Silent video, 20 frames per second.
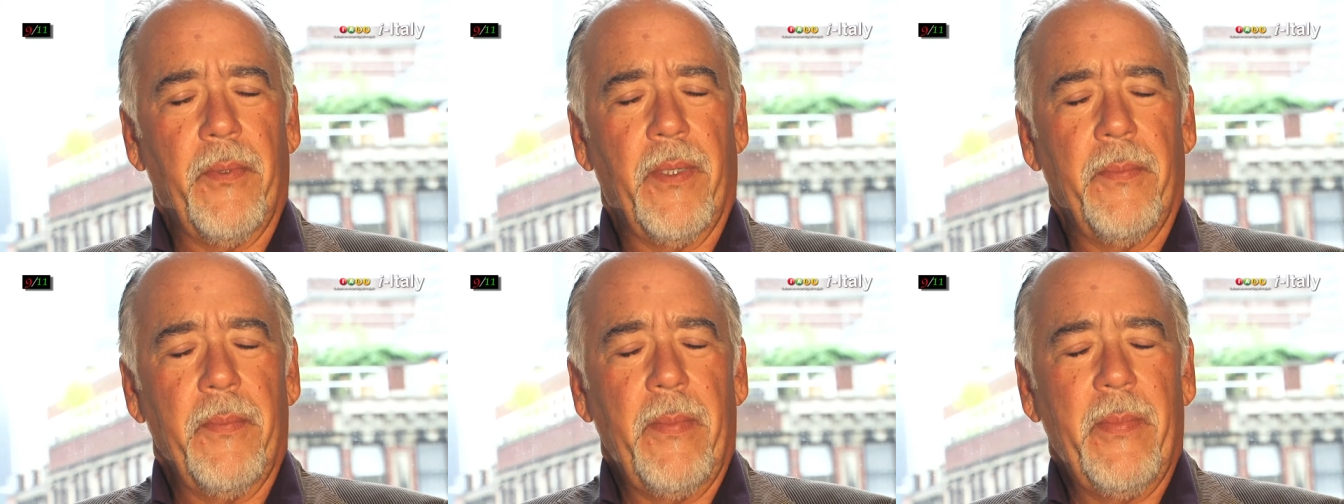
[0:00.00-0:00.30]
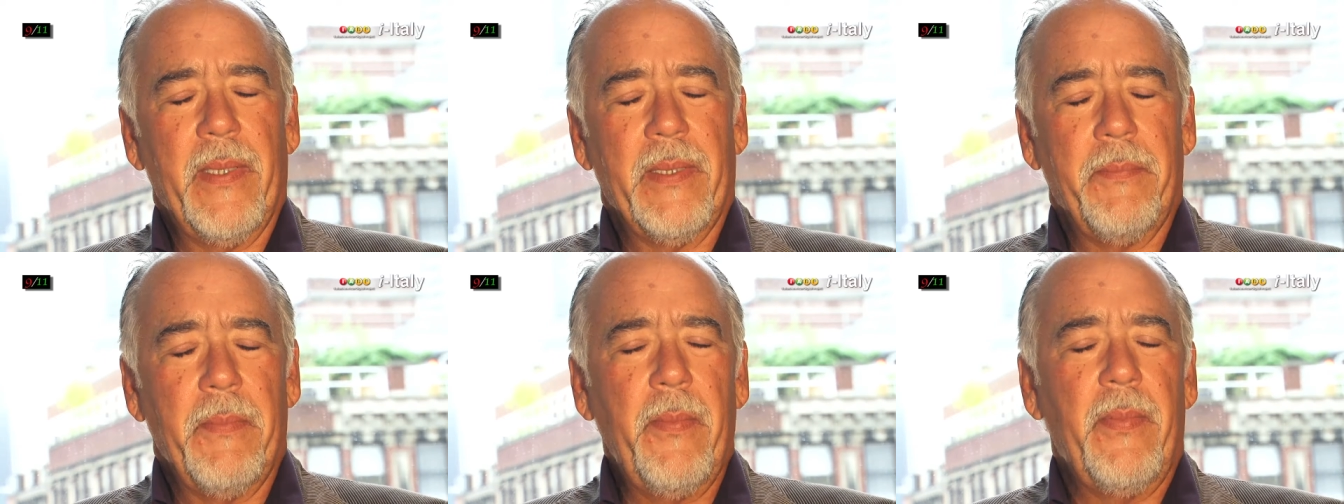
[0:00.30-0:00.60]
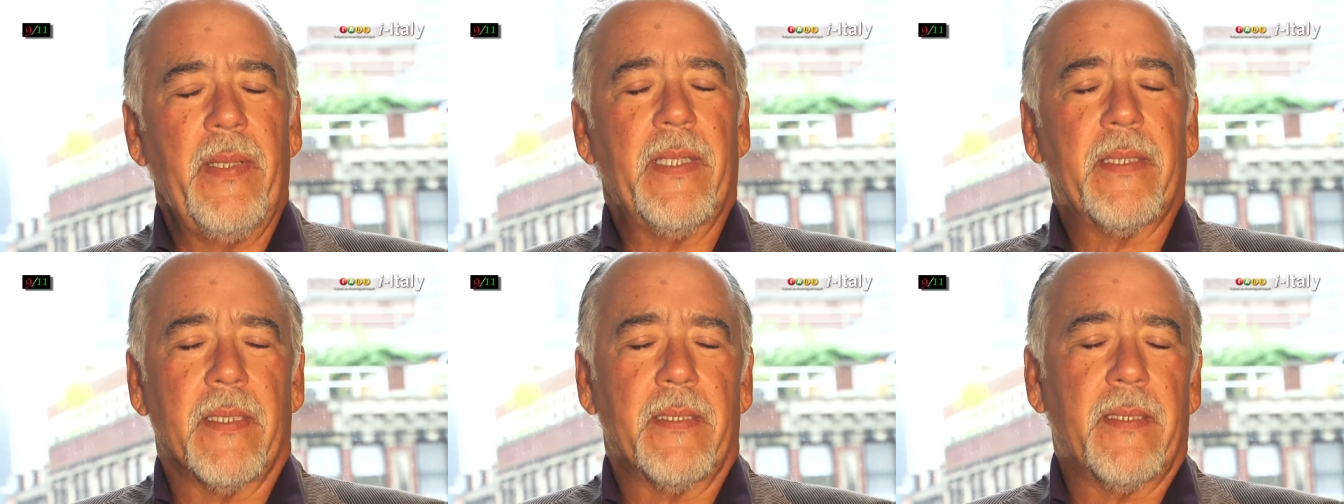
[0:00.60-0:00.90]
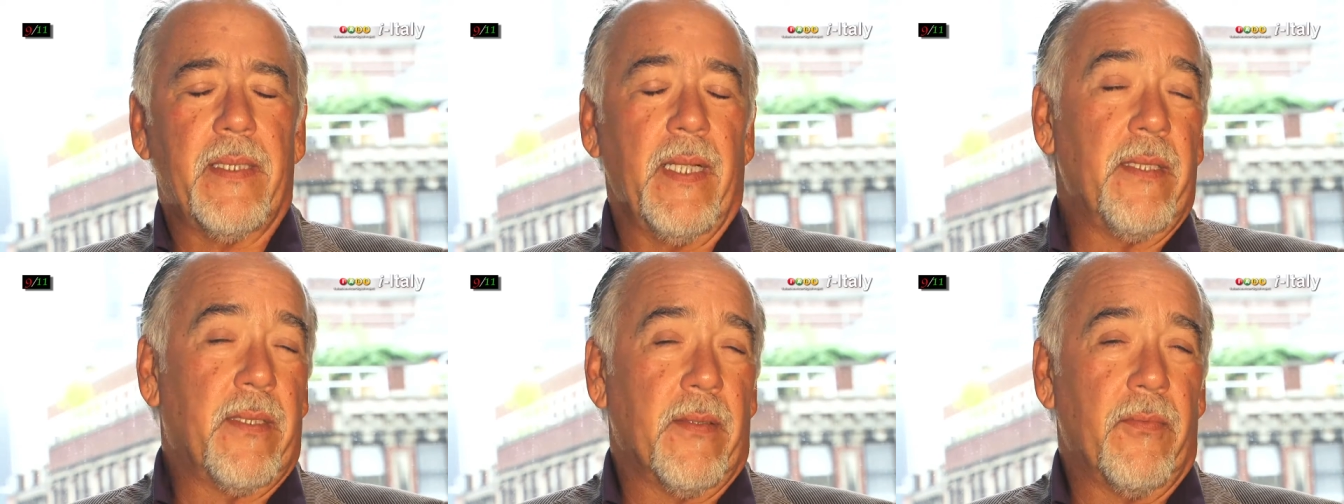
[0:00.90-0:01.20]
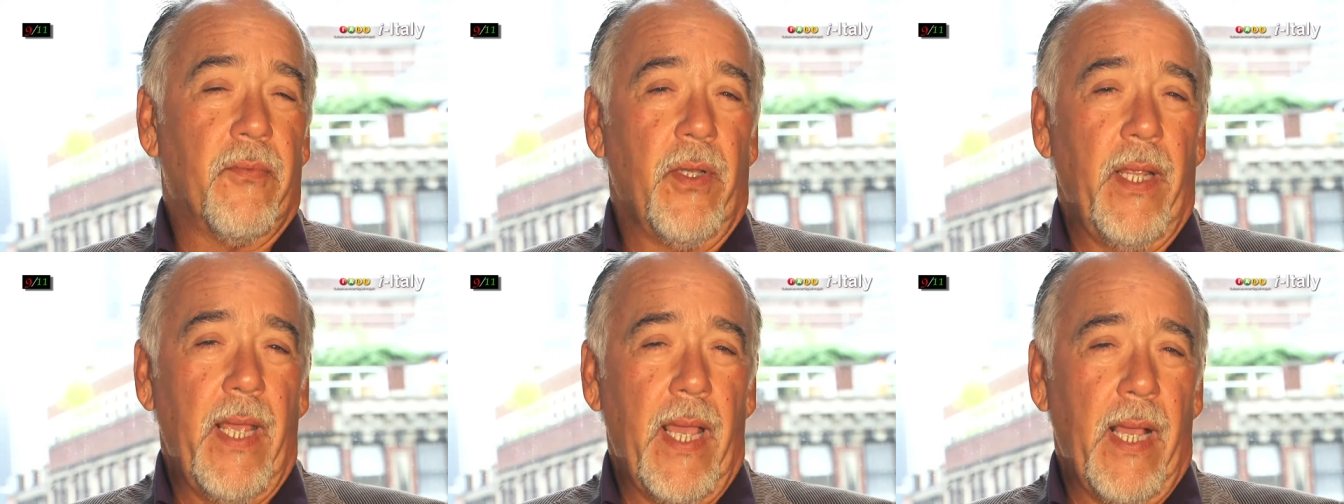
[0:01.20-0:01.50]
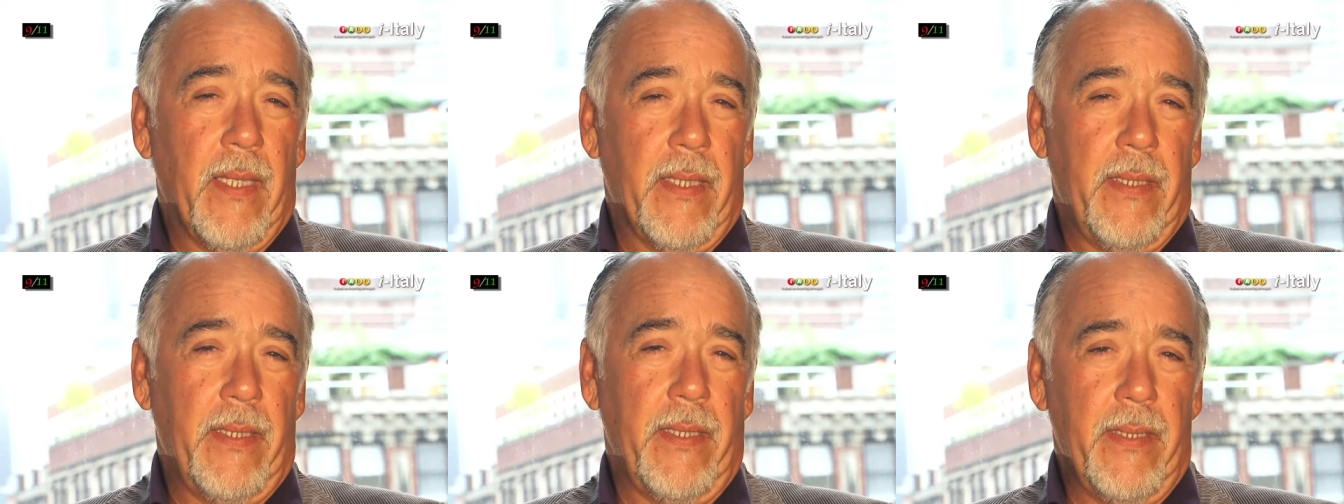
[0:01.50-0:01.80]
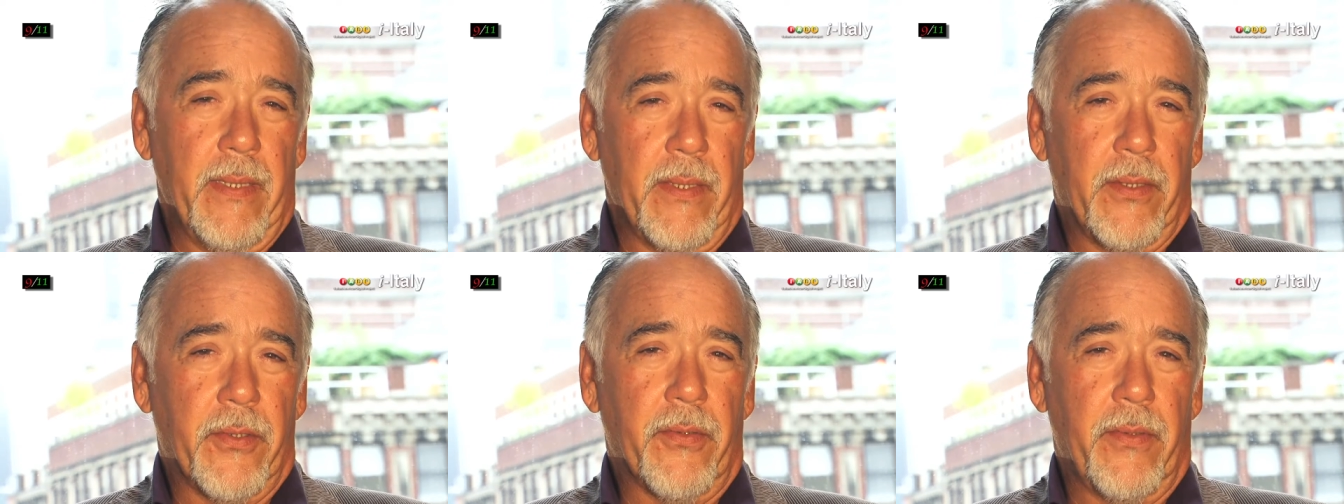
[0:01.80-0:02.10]
Well, maybe it's a sense of reality
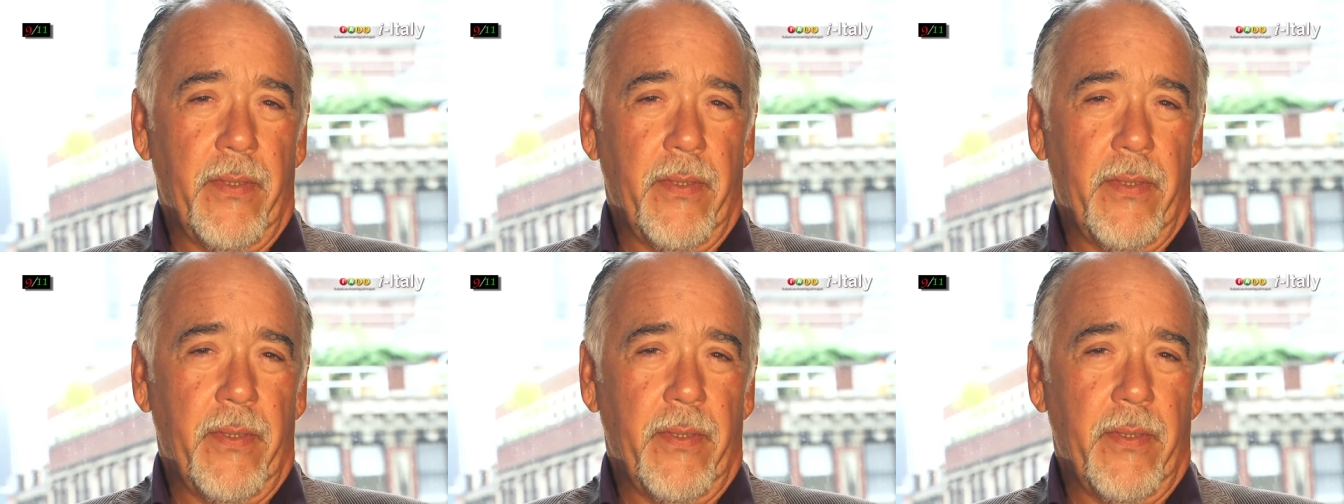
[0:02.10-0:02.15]
it's